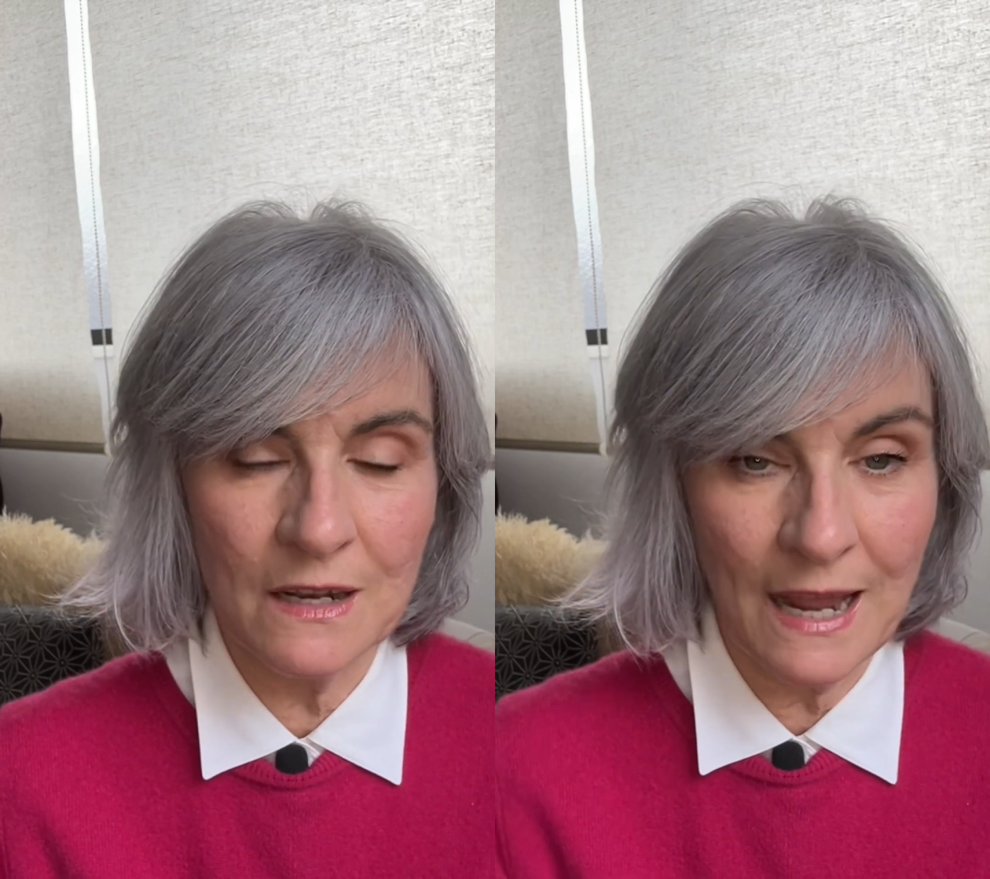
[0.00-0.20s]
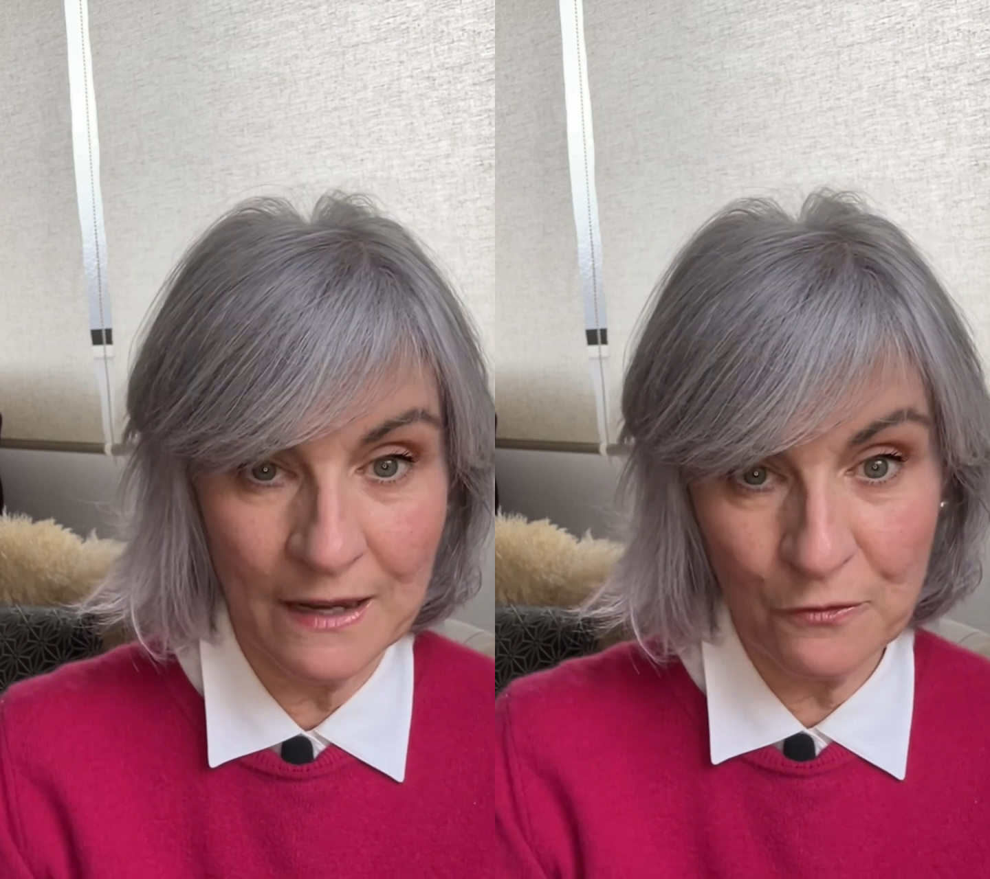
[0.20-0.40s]

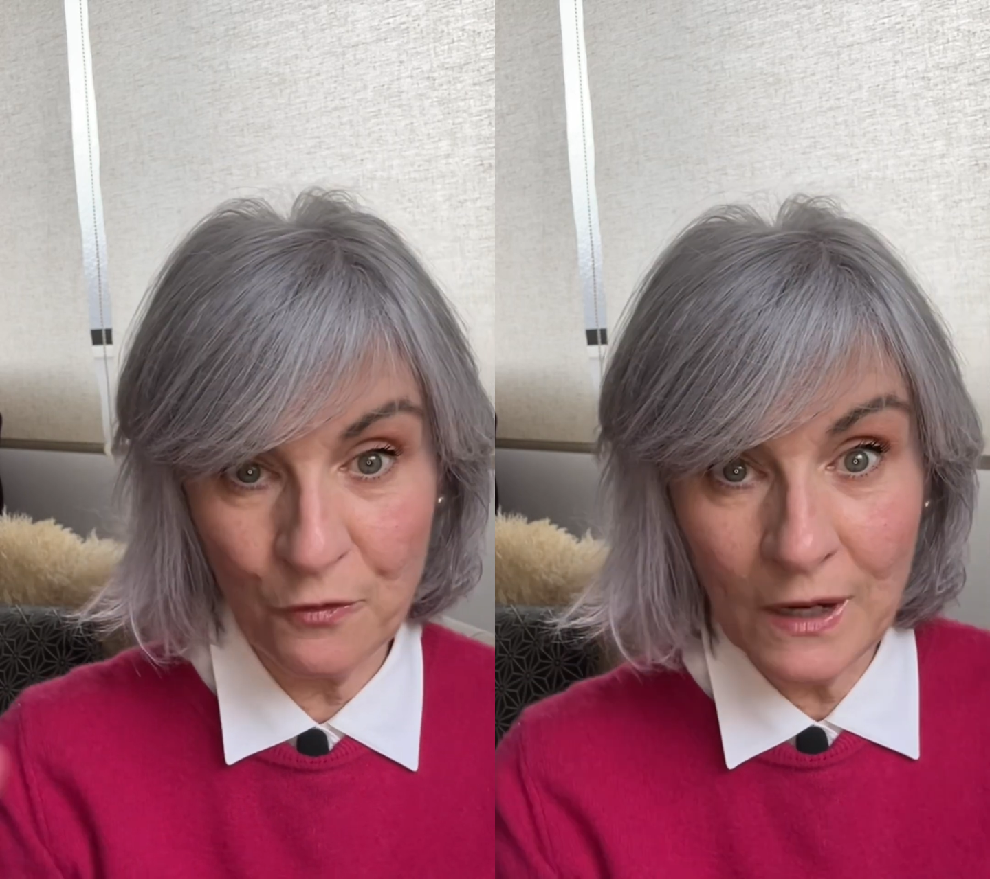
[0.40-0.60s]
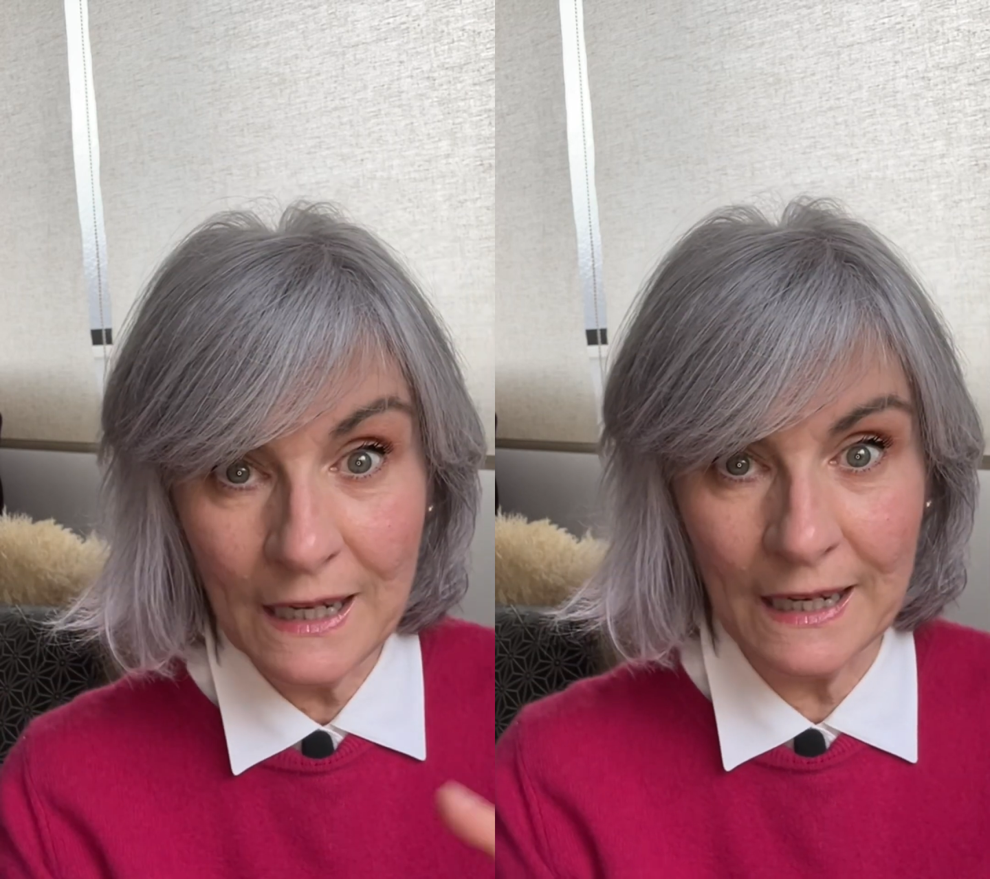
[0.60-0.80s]
like
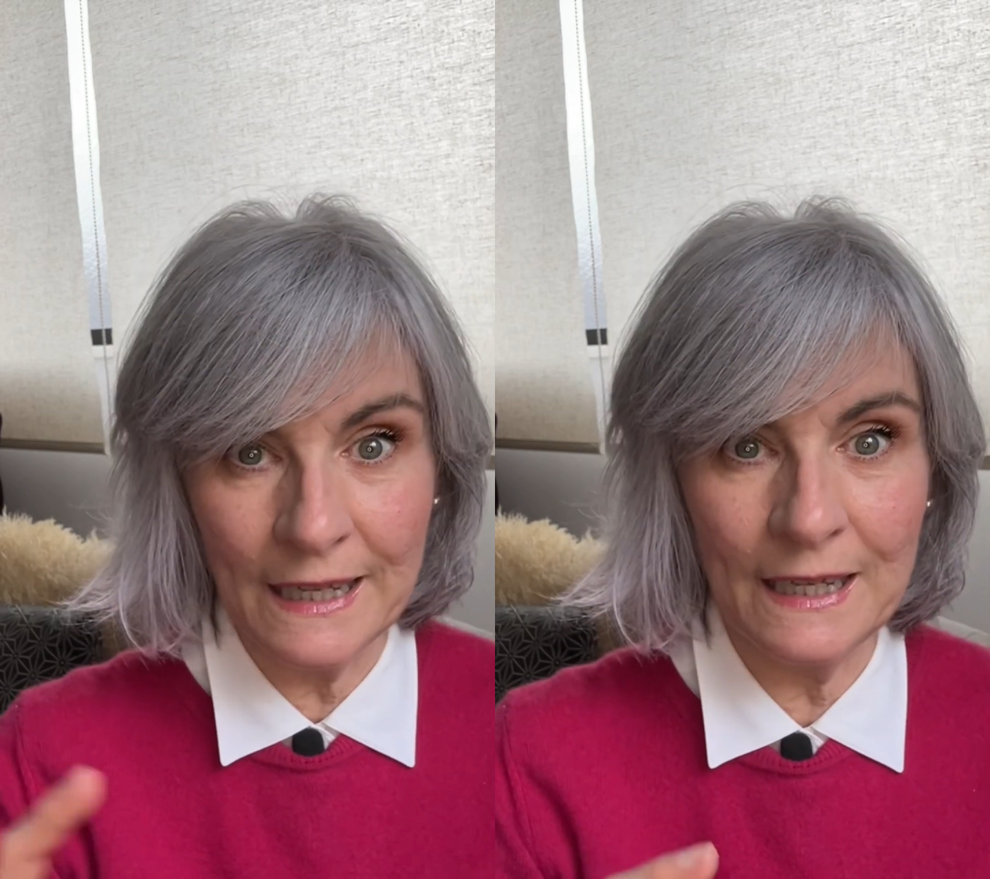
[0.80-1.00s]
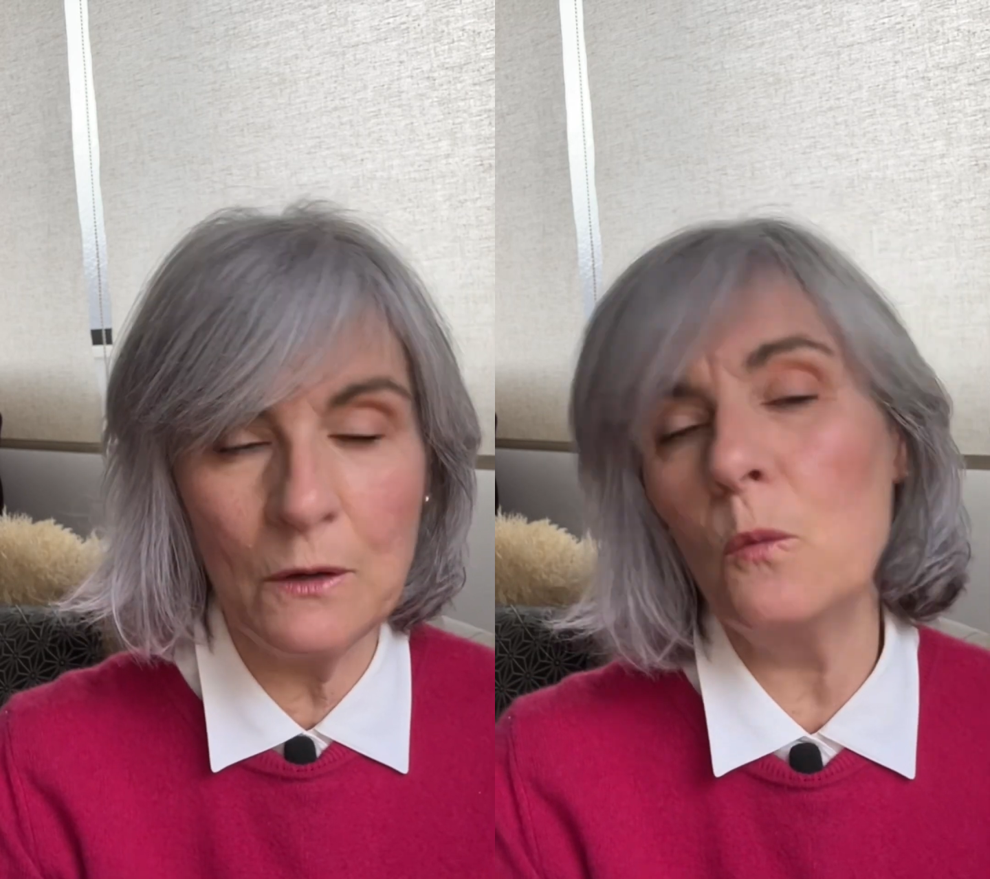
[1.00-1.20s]

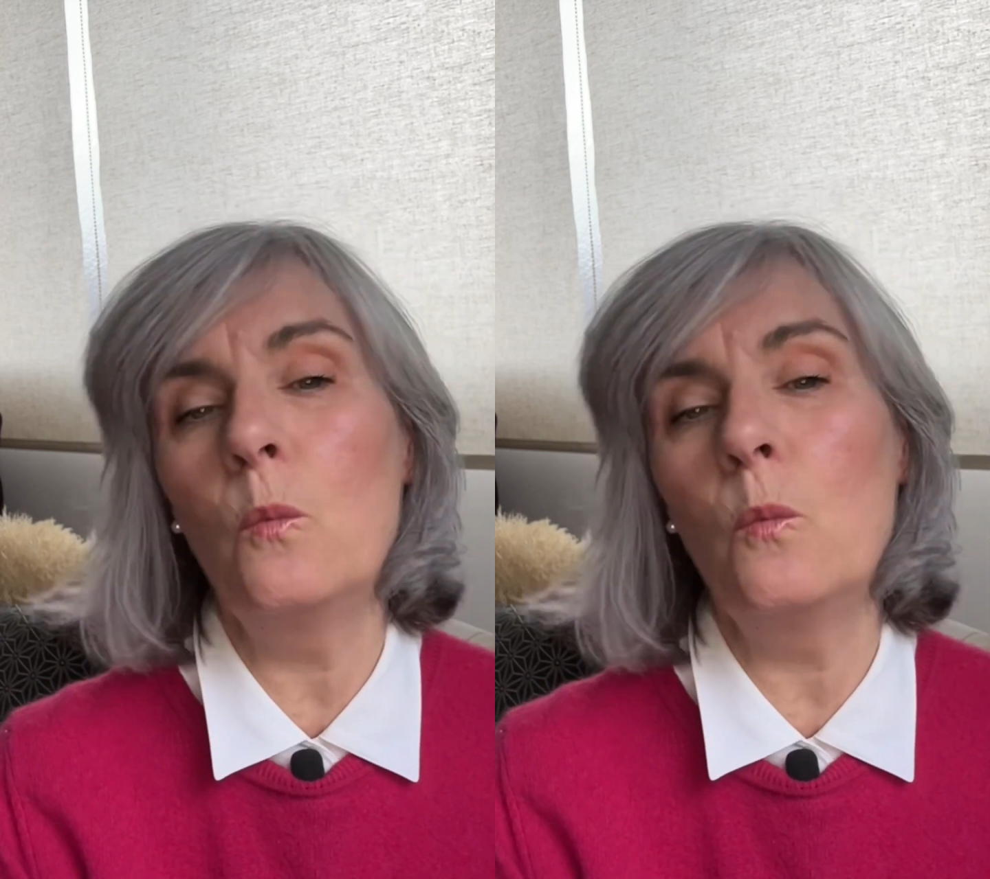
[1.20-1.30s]
freely